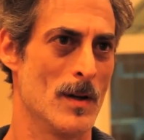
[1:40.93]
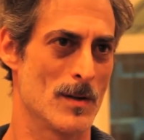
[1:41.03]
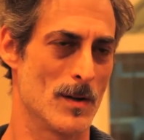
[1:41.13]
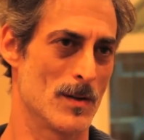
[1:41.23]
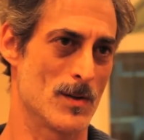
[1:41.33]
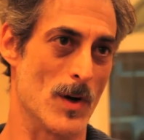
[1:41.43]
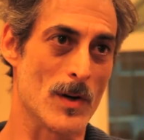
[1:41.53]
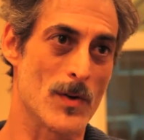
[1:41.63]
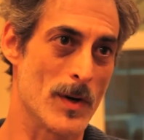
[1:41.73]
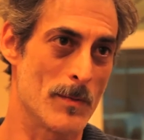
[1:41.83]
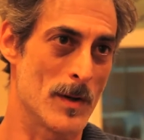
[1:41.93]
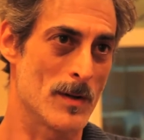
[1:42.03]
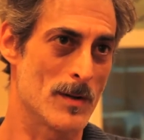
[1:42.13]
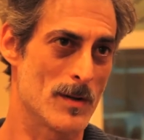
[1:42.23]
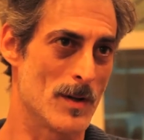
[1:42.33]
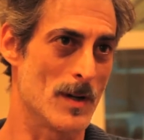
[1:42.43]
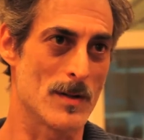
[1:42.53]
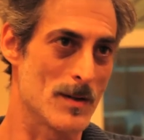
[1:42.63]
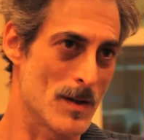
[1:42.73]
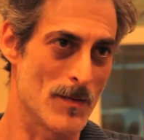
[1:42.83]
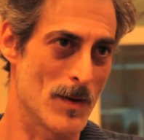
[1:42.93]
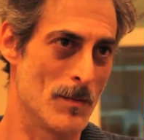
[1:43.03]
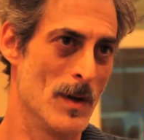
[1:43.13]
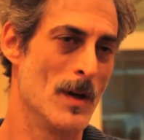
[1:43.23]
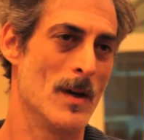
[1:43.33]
So there's drug treatments, dozens of them,